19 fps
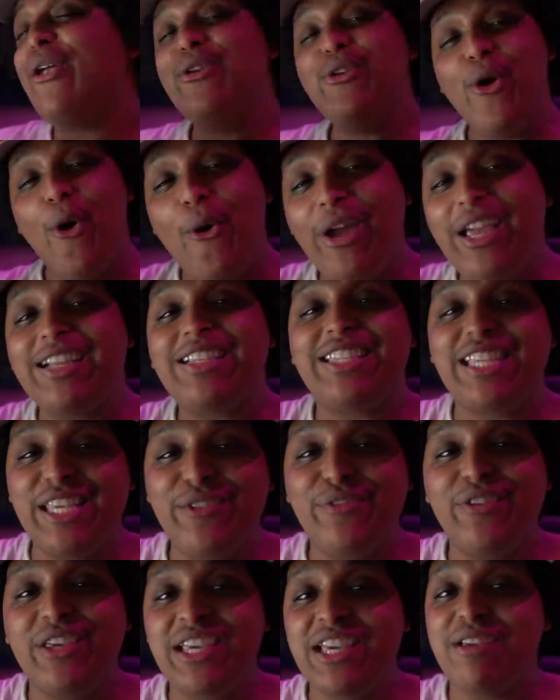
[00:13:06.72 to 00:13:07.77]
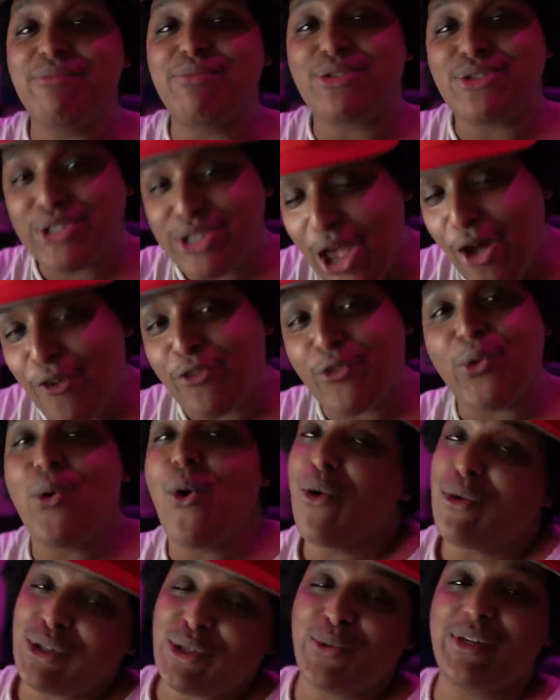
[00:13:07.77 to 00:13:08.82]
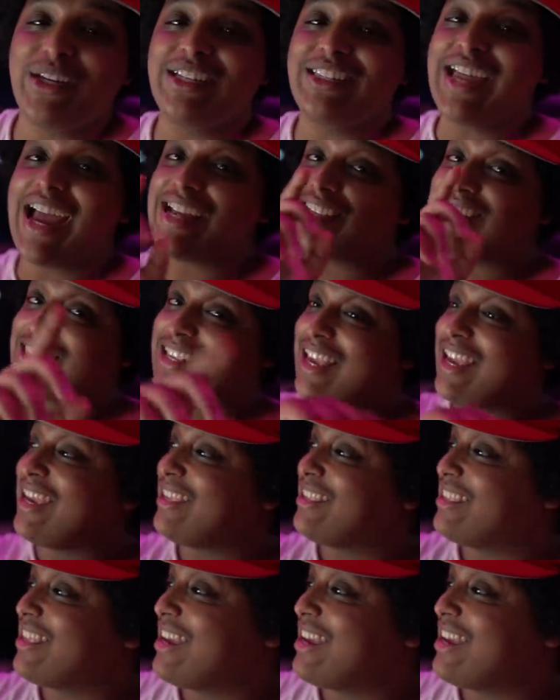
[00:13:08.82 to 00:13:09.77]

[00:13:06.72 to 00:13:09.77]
Annoying TV himself quote tweeted that saying